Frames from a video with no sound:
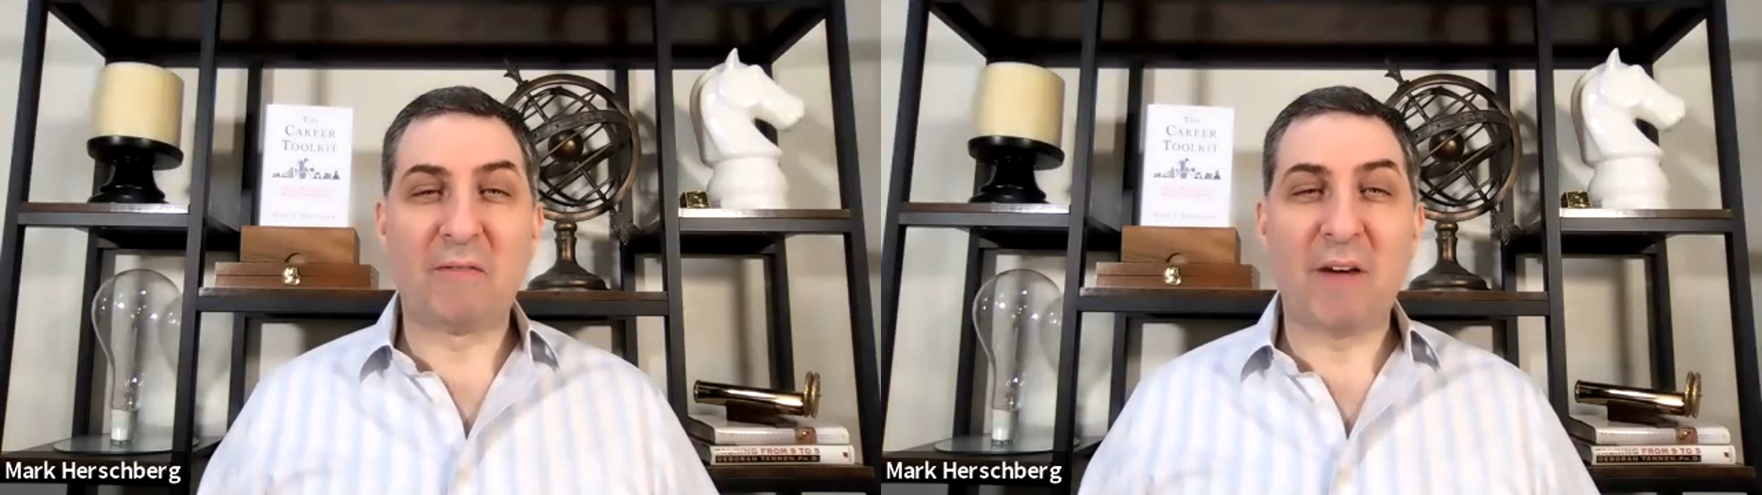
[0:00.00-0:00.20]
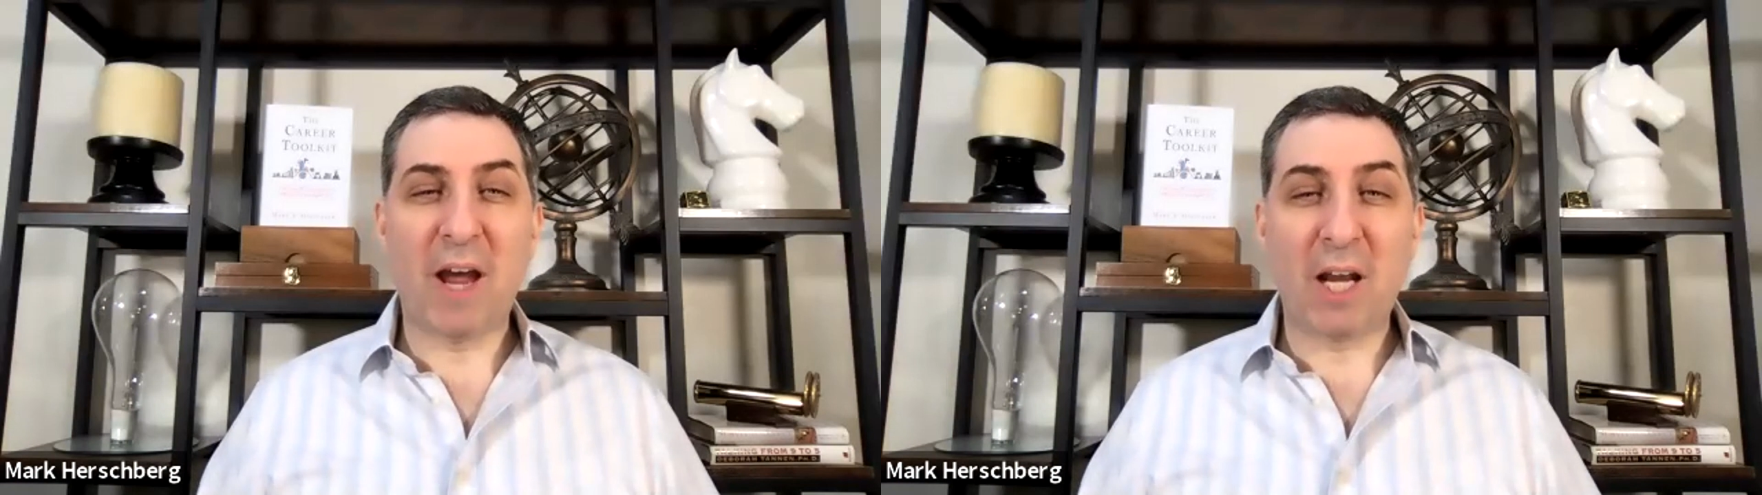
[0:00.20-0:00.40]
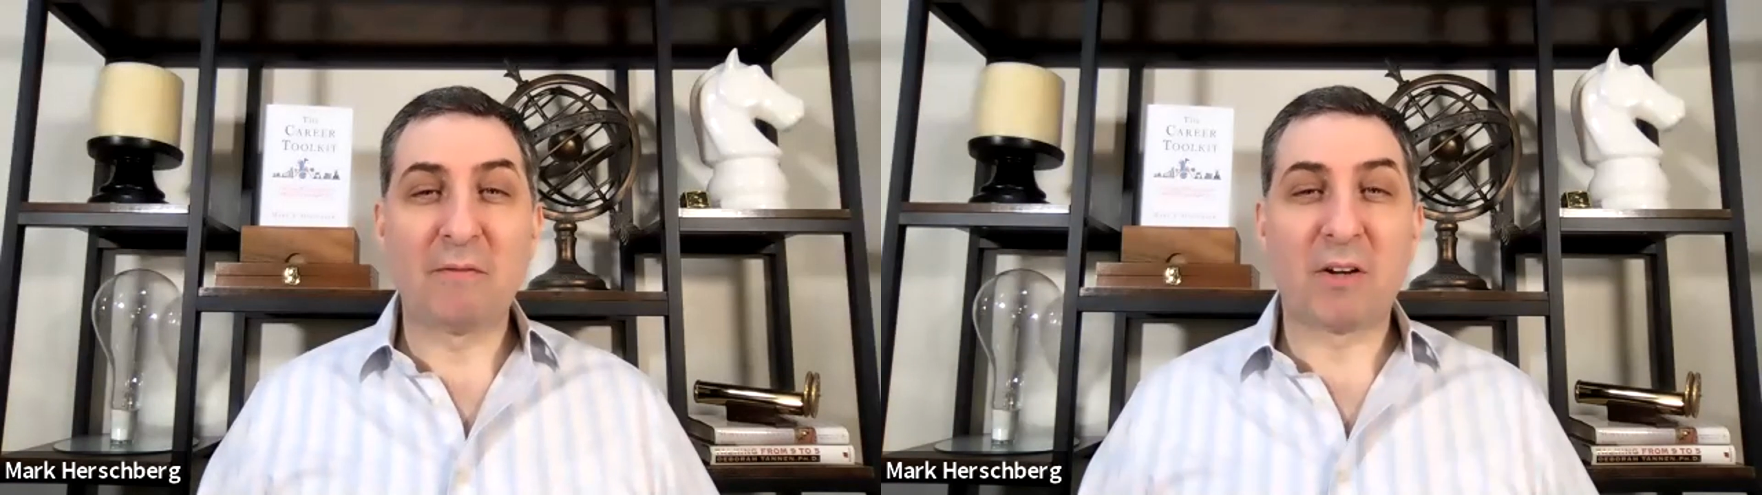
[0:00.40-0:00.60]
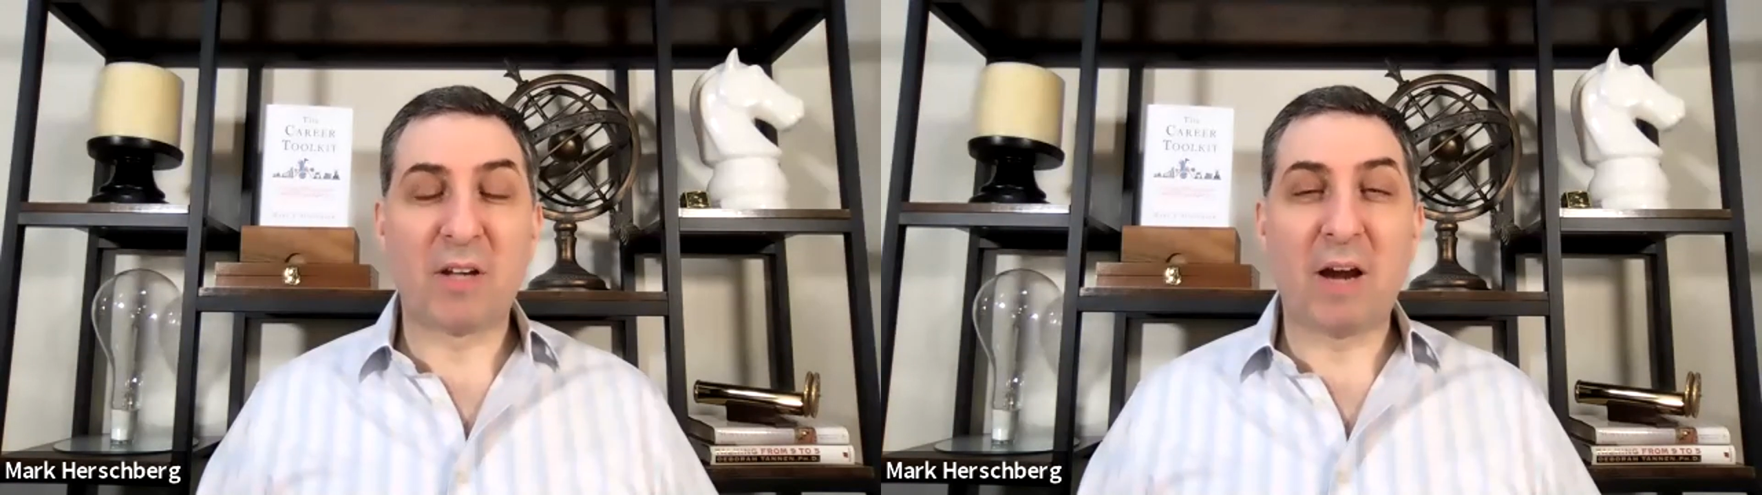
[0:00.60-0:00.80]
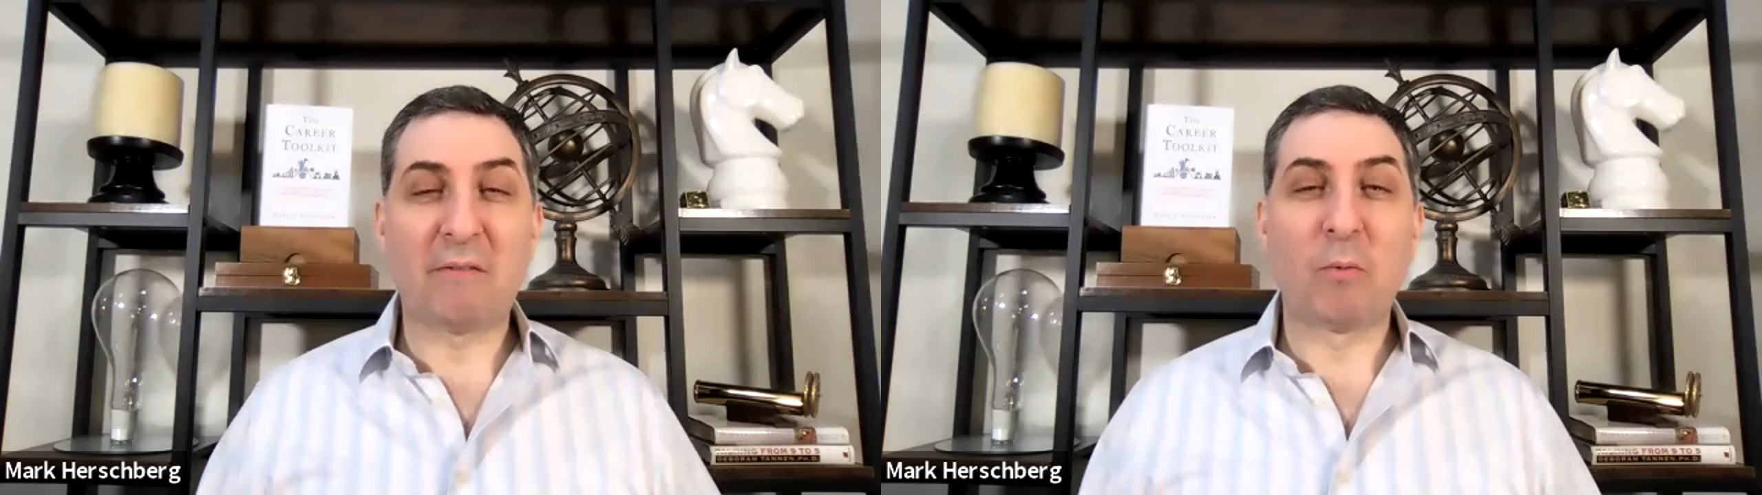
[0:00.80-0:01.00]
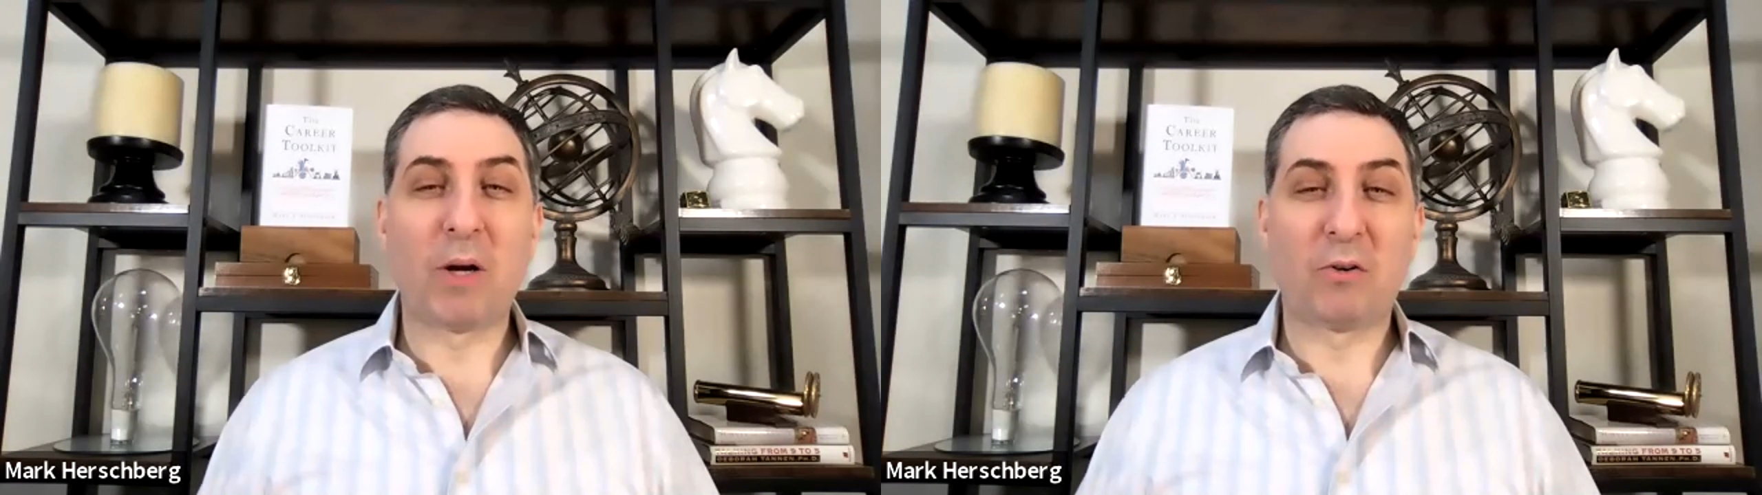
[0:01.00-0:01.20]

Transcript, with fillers: if any of us ever went